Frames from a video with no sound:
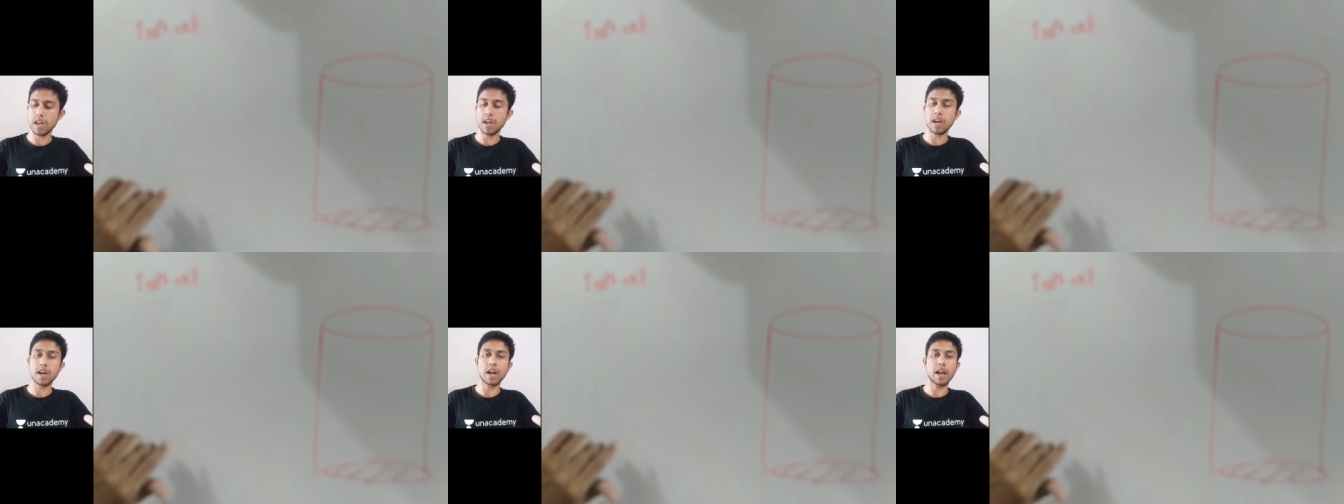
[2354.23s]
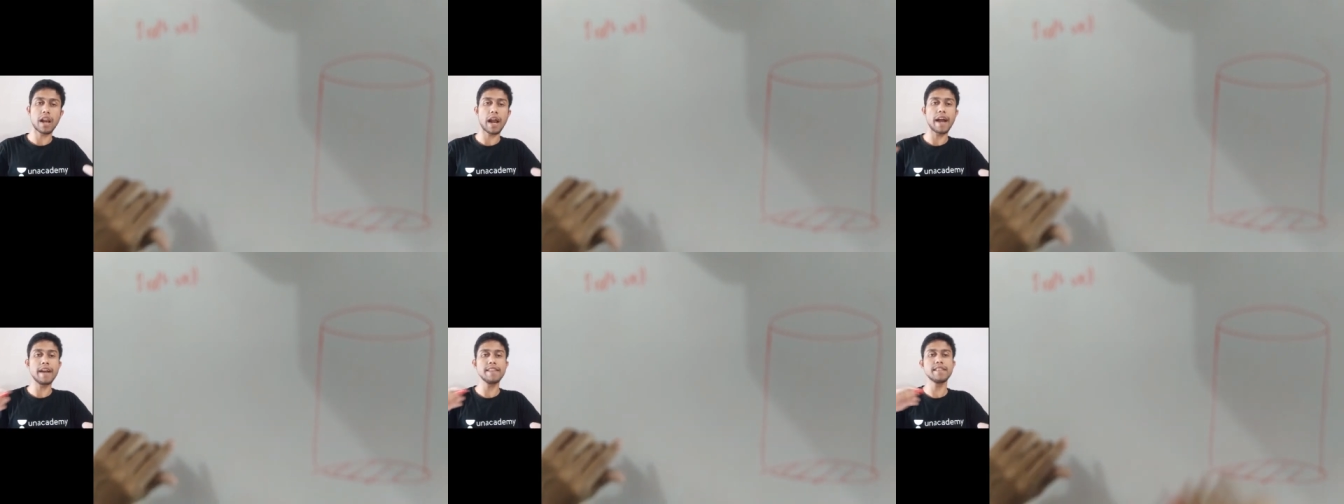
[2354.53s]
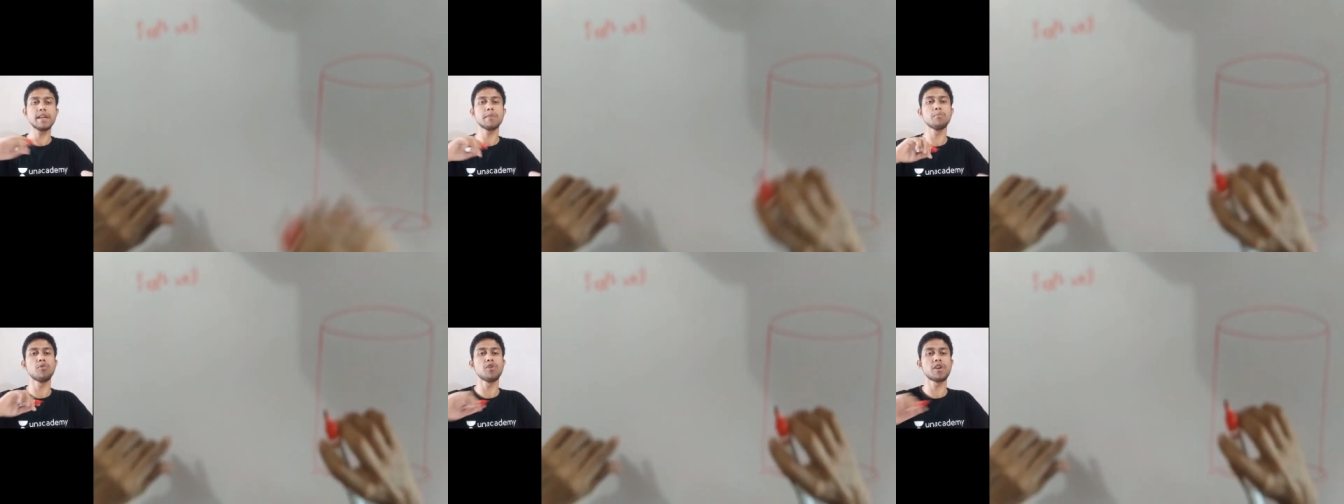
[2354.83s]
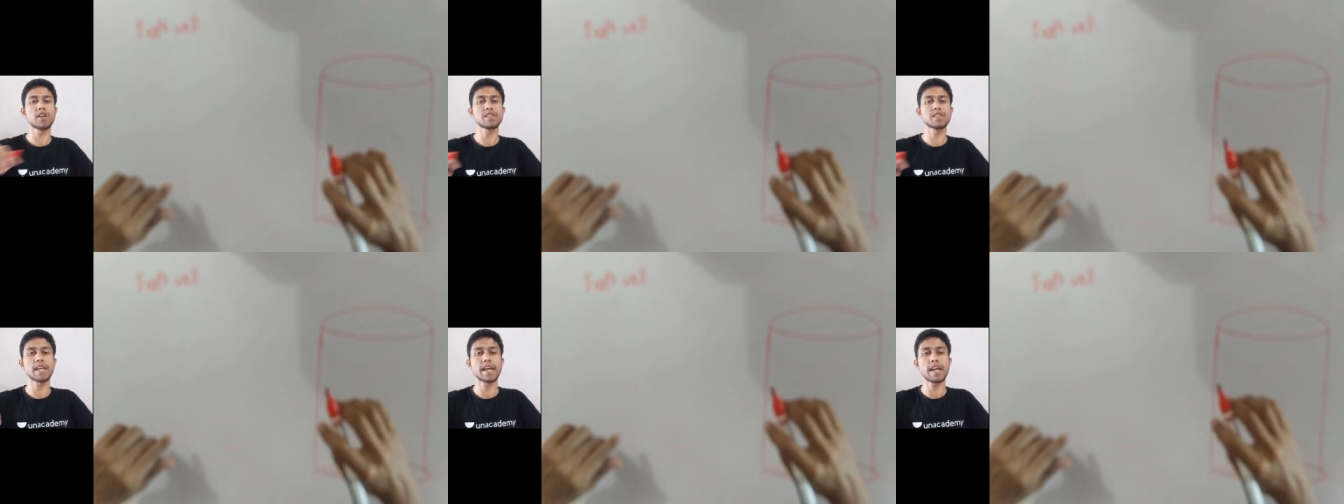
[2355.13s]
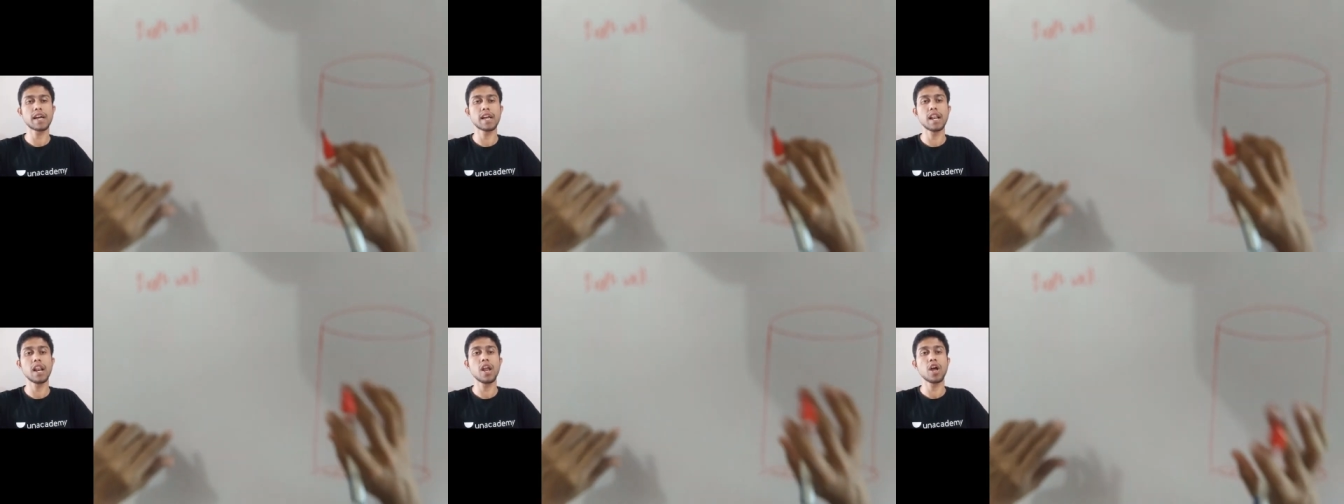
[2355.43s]
ride their
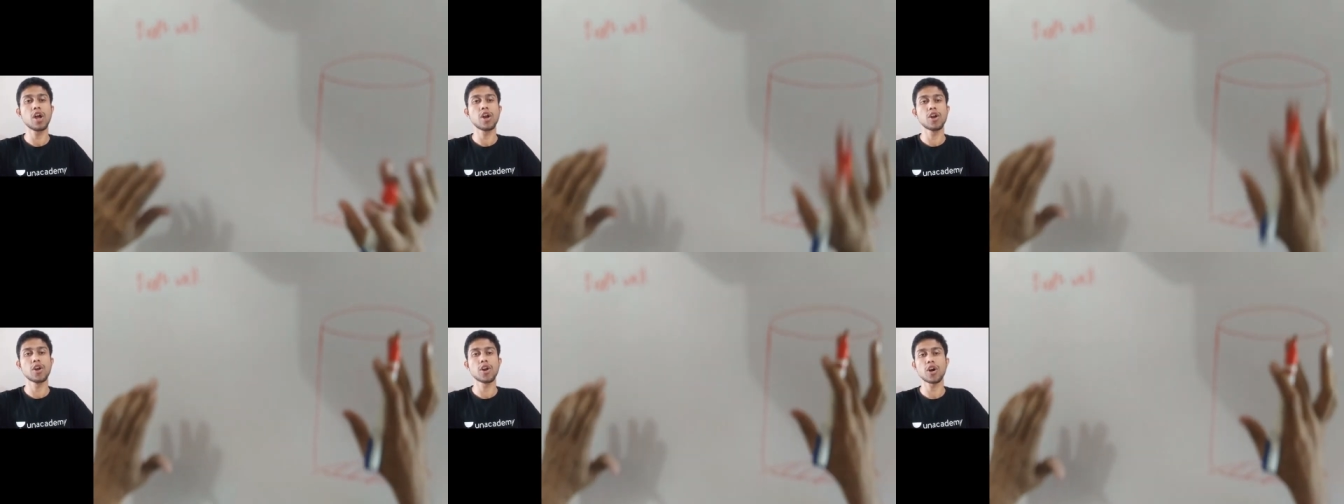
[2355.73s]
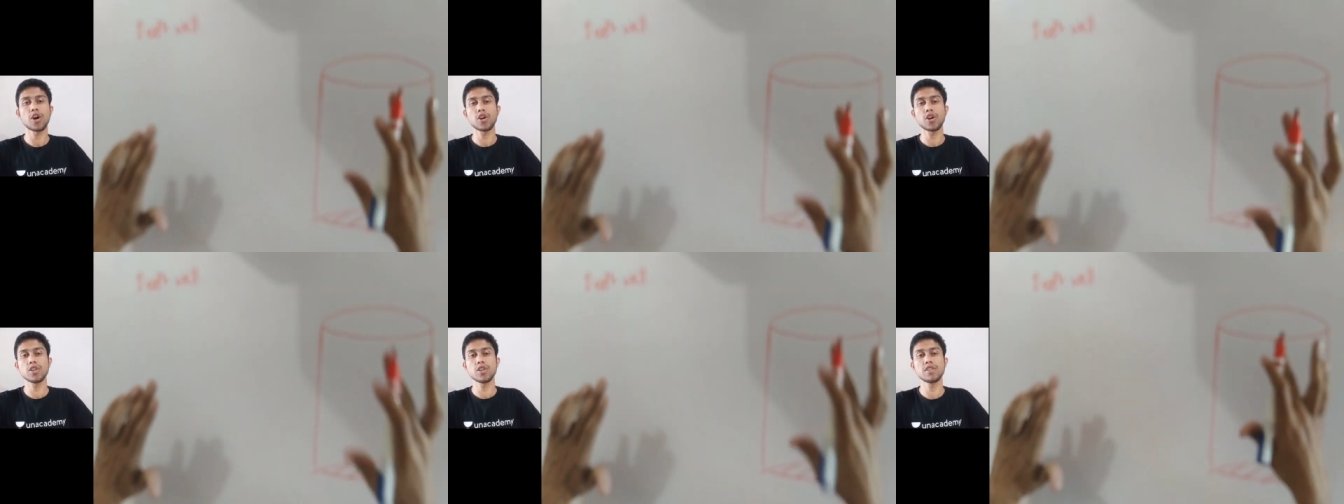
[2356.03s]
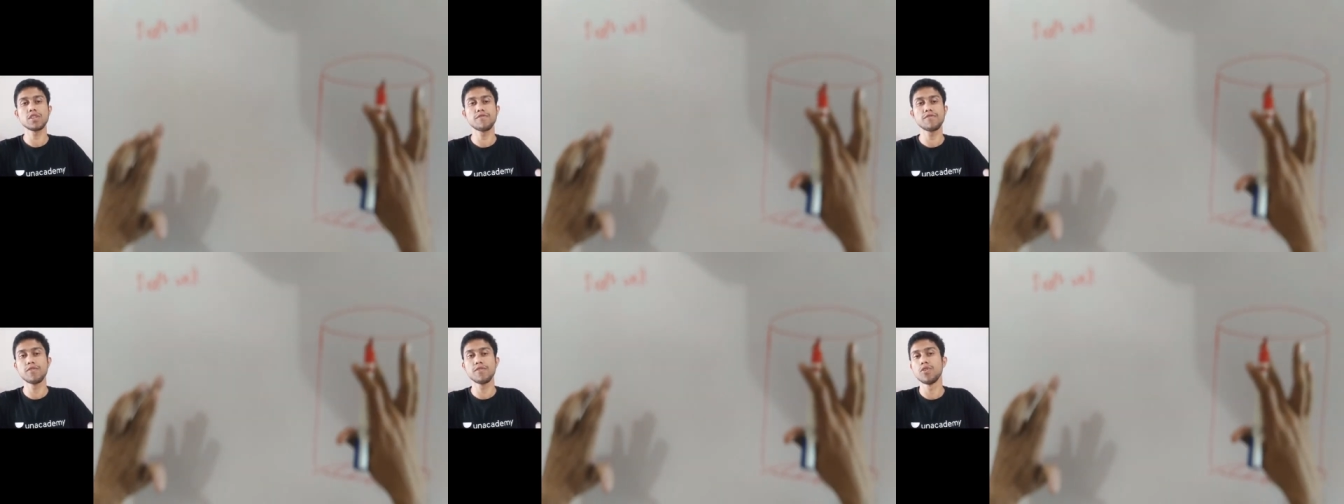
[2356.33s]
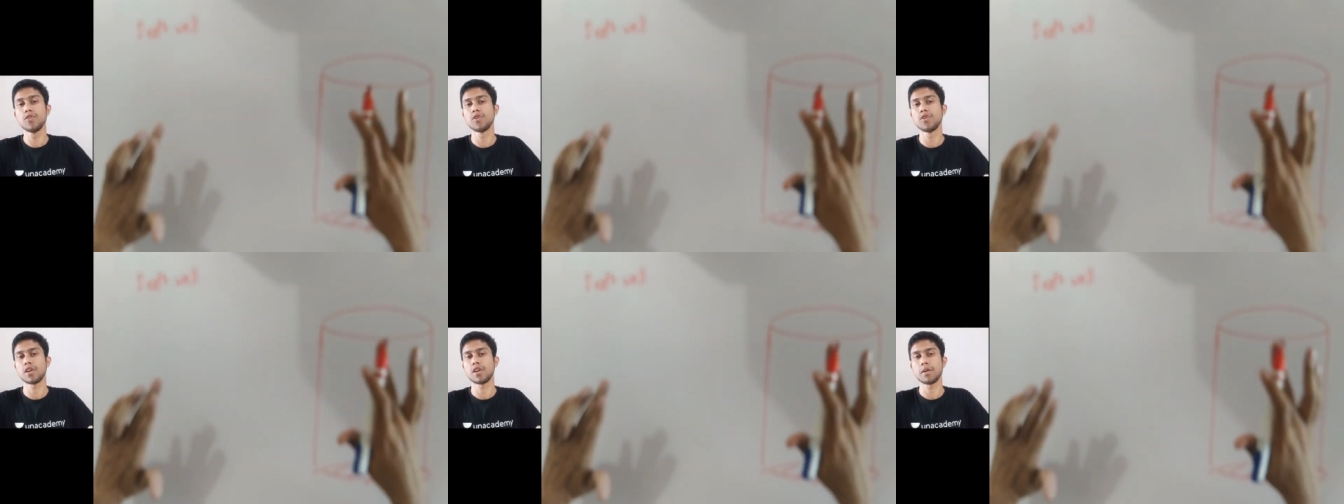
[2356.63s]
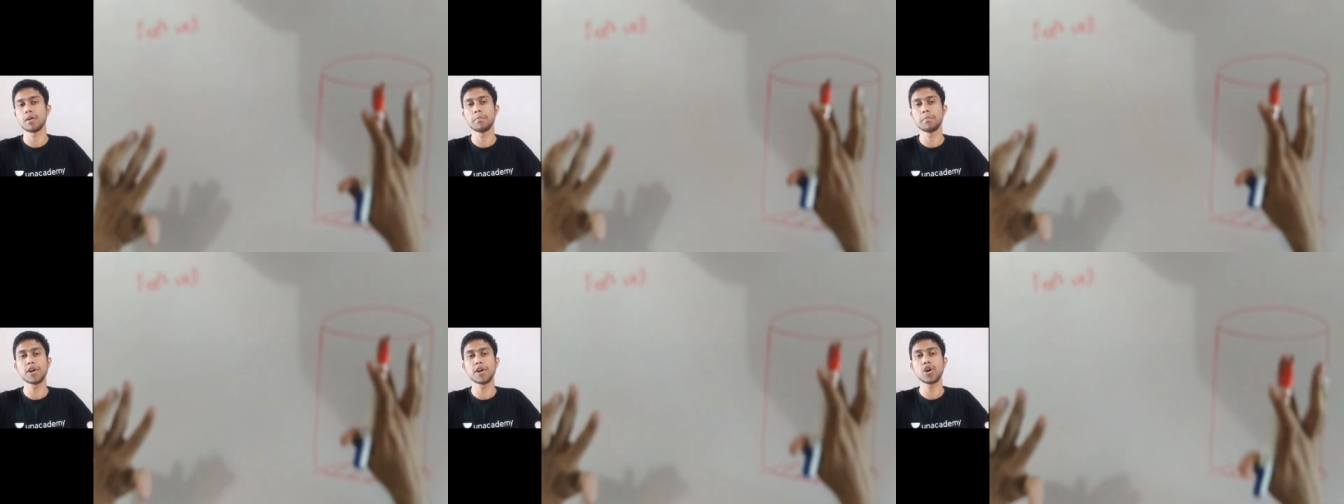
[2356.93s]
motorcycle not on the floor
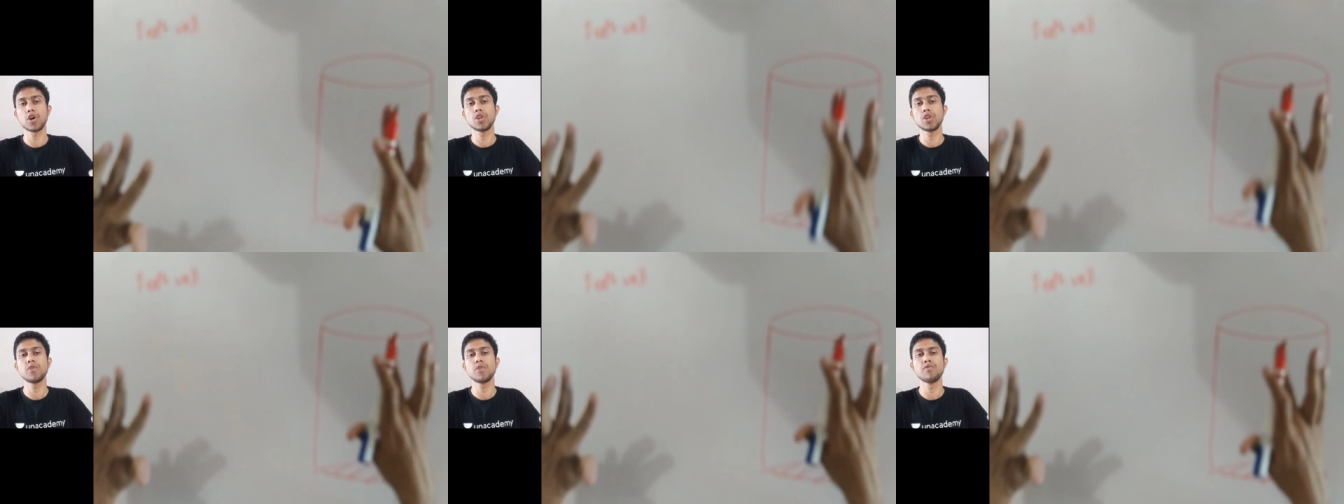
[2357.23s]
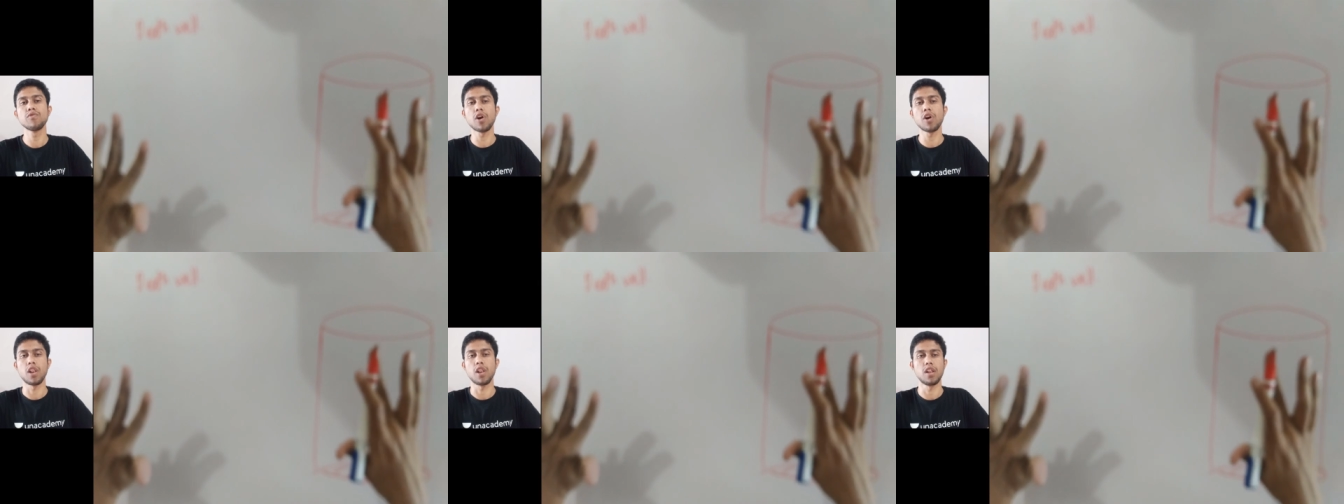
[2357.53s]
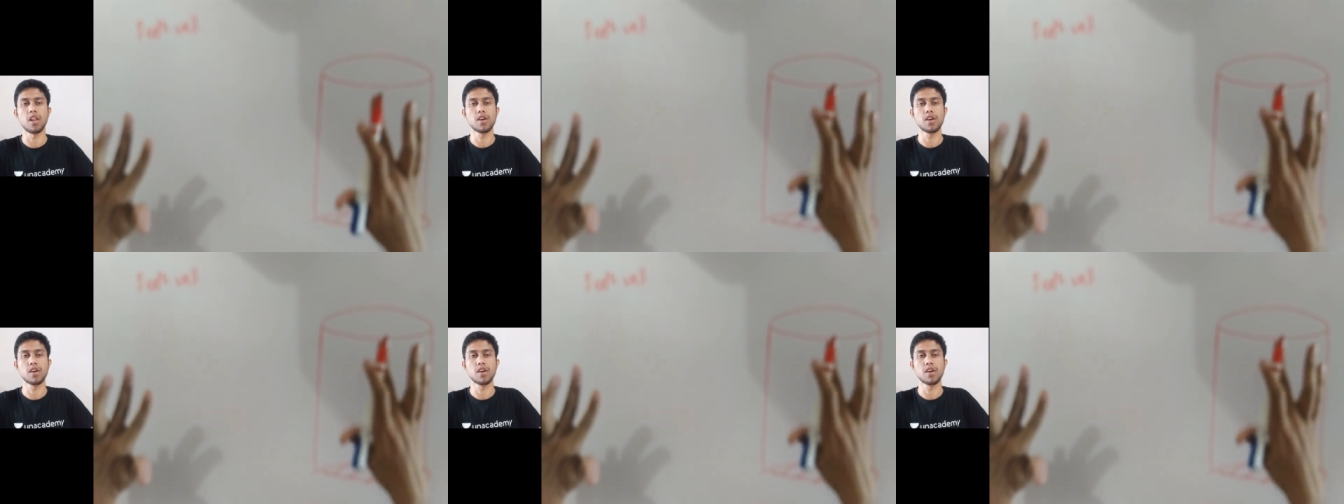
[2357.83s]
but on the wall.